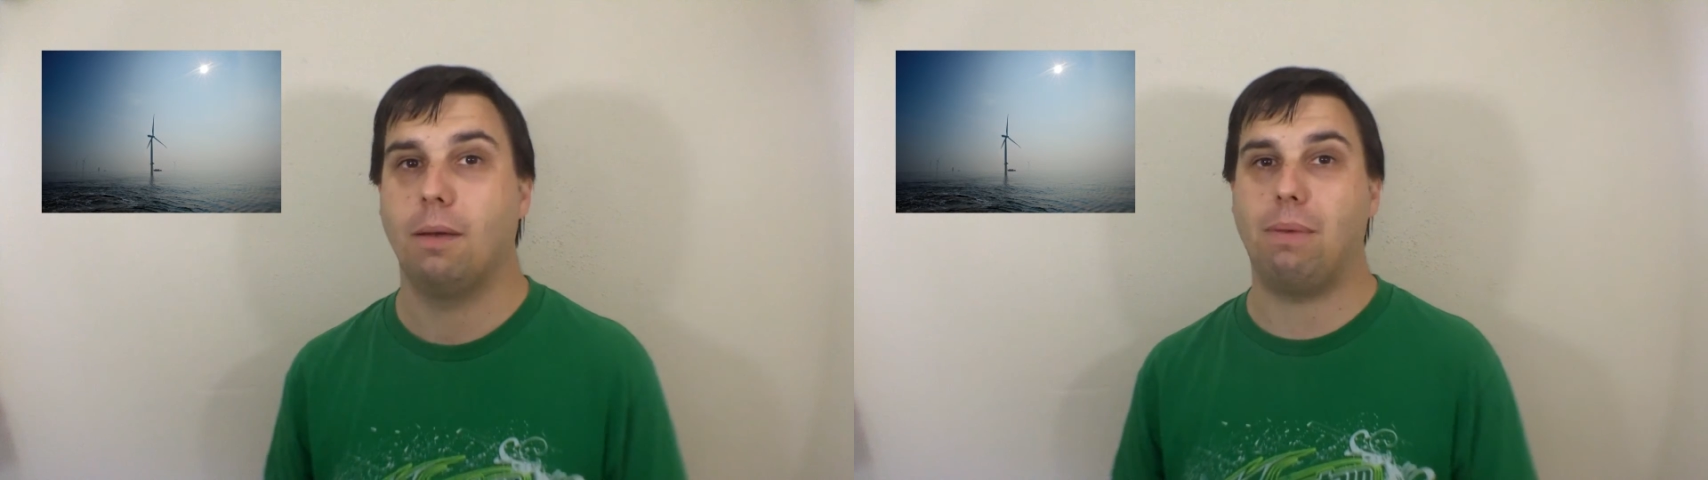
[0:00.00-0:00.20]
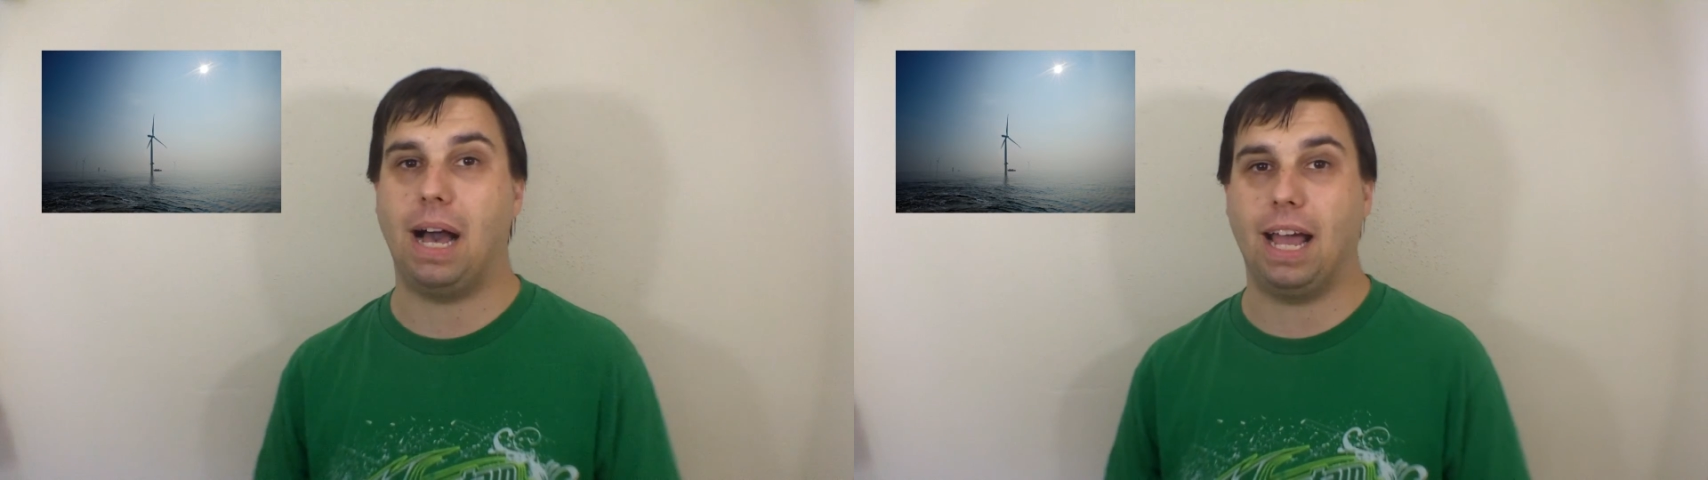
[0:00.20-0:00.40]

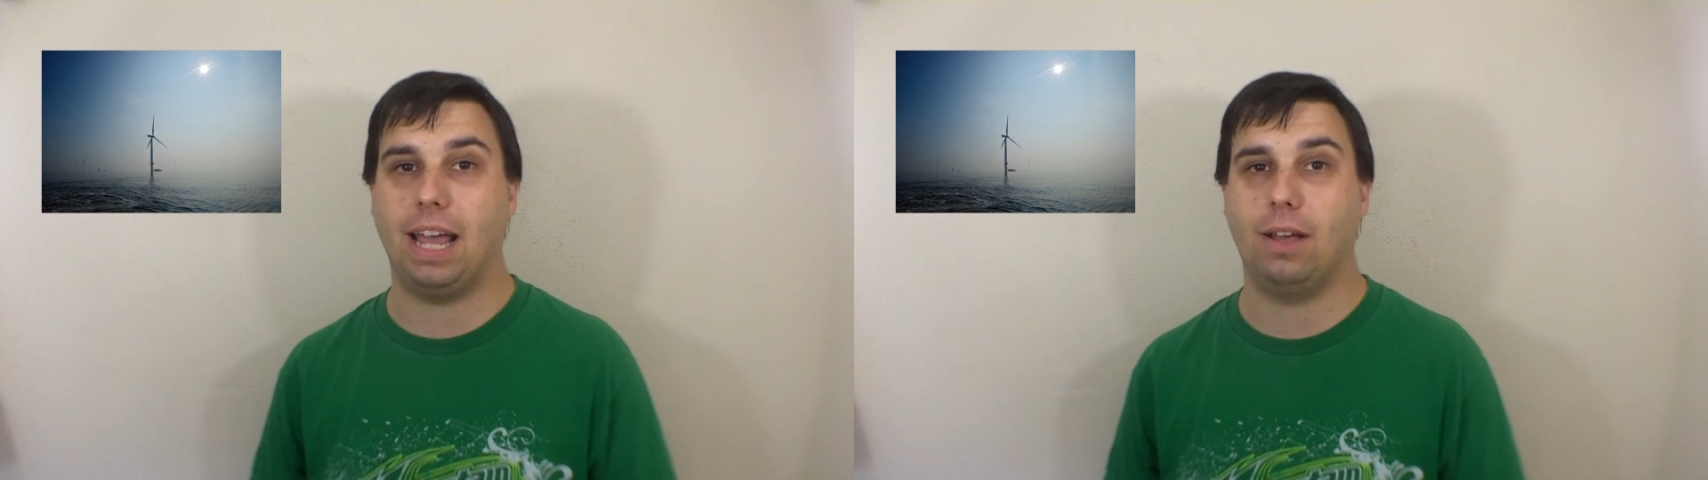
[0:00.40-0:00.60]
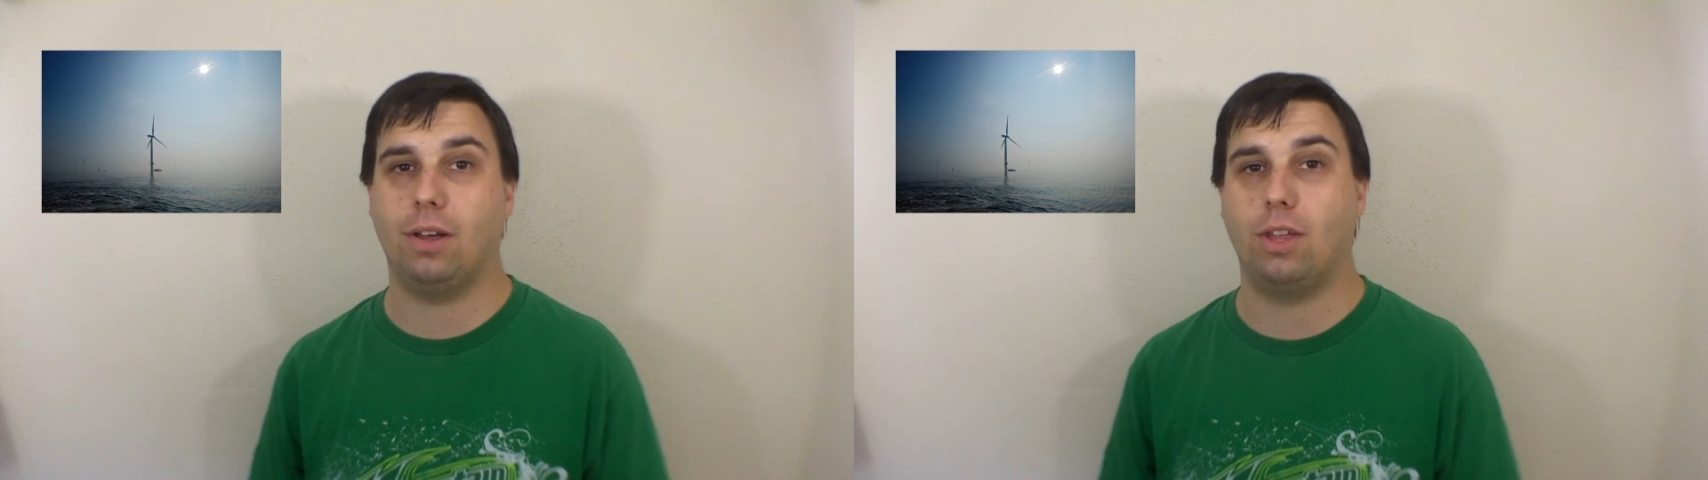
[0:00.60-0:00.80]

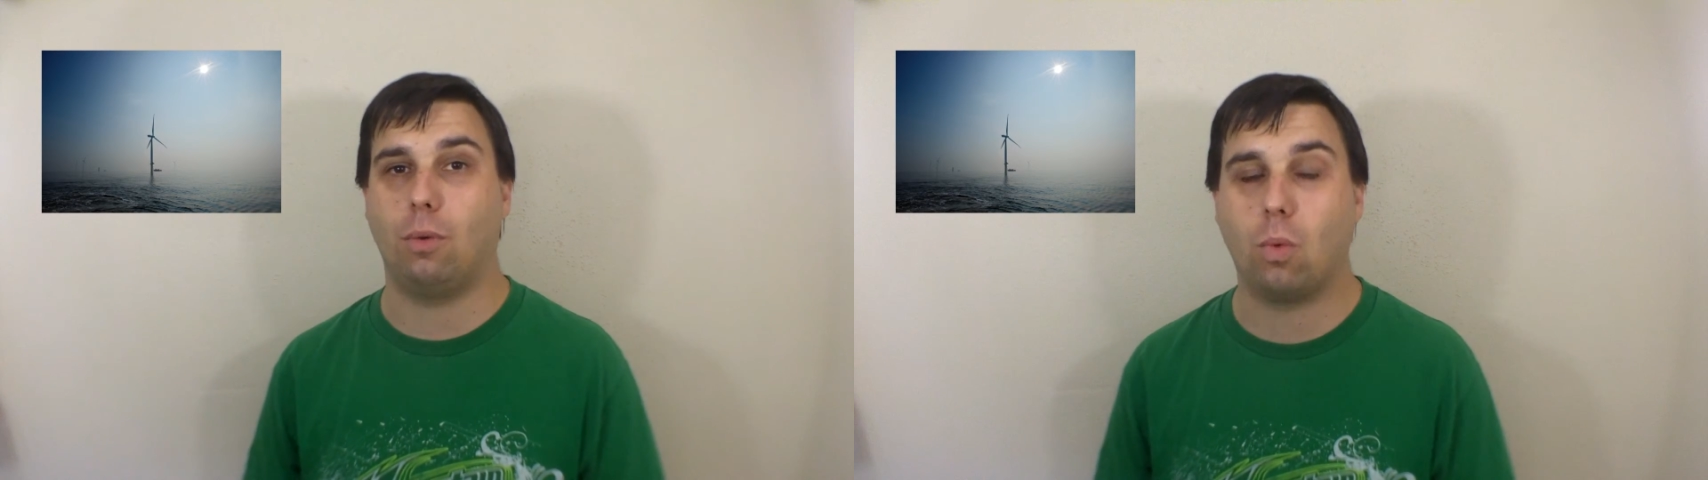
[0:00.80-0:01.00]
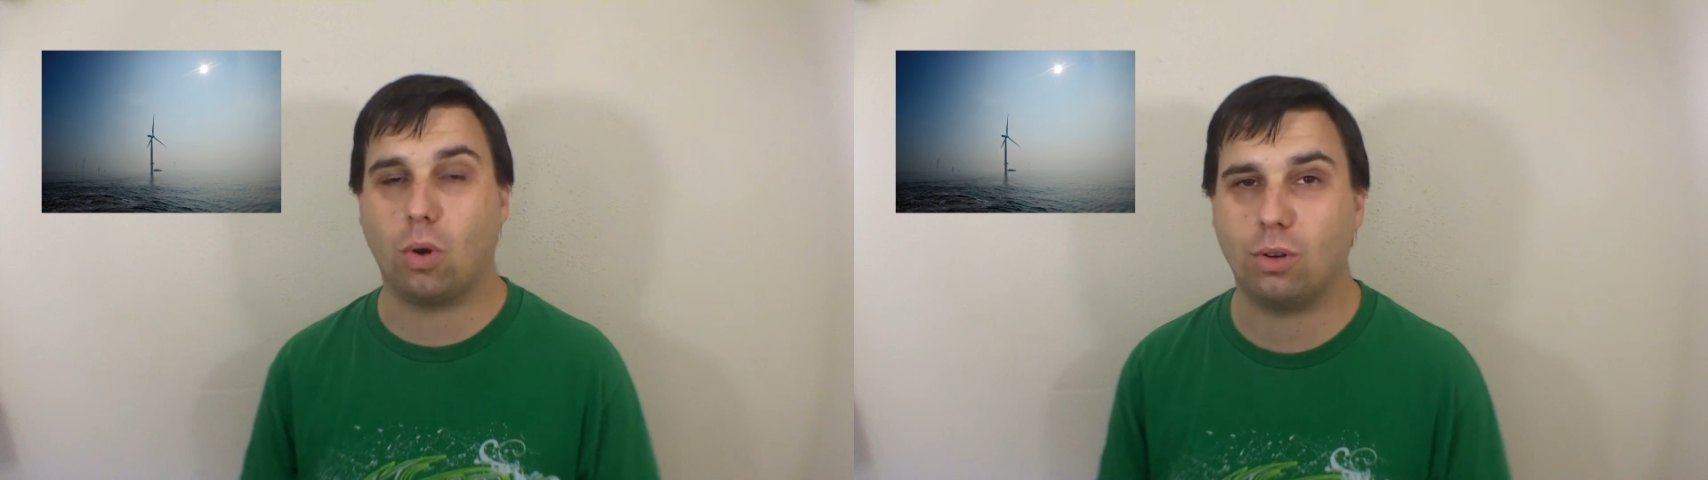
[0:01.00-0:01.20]
by the
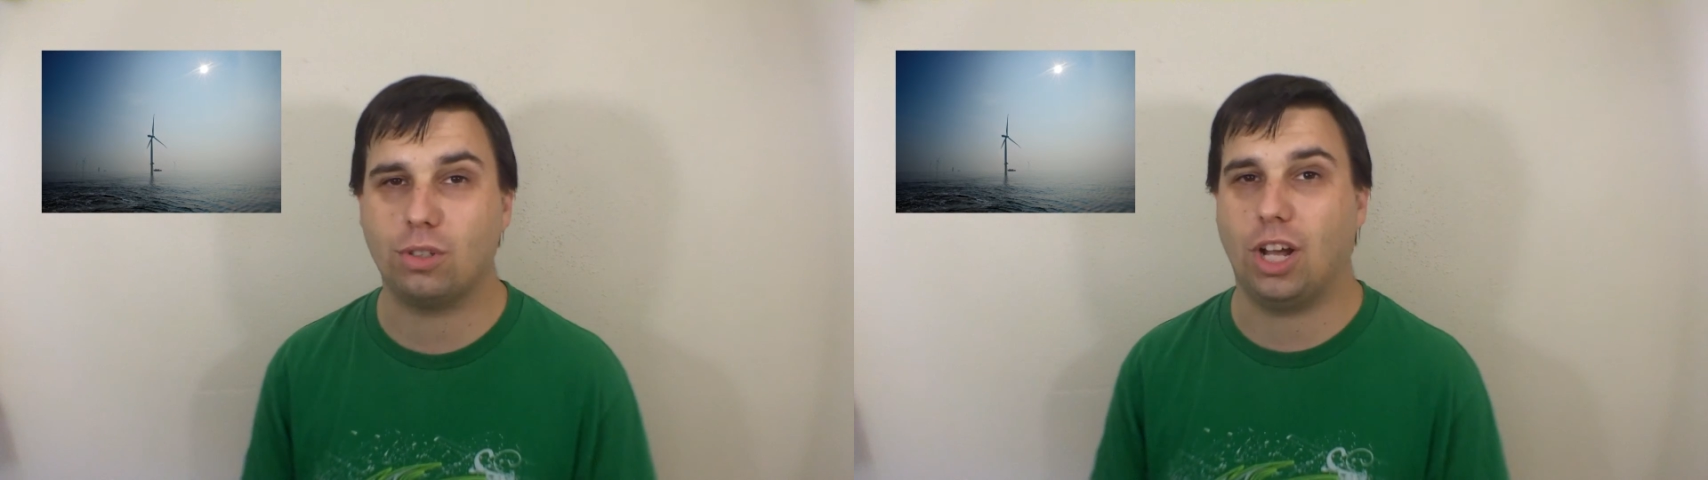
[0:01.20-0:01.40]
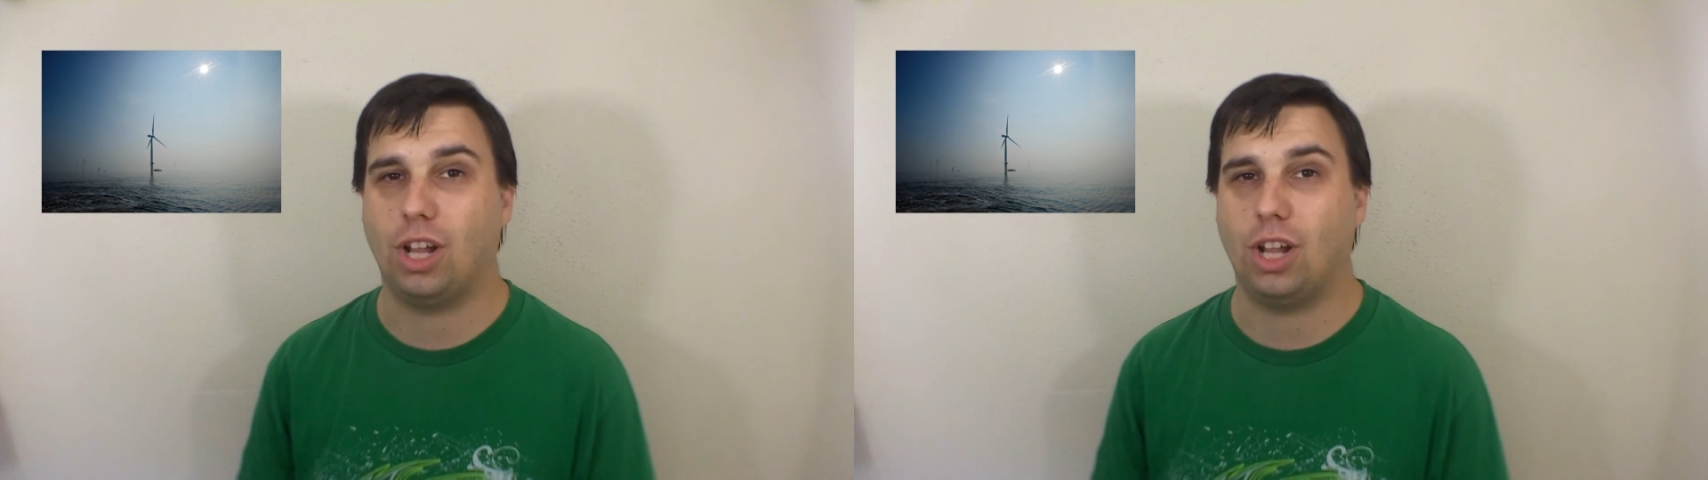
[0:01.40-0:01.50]
world's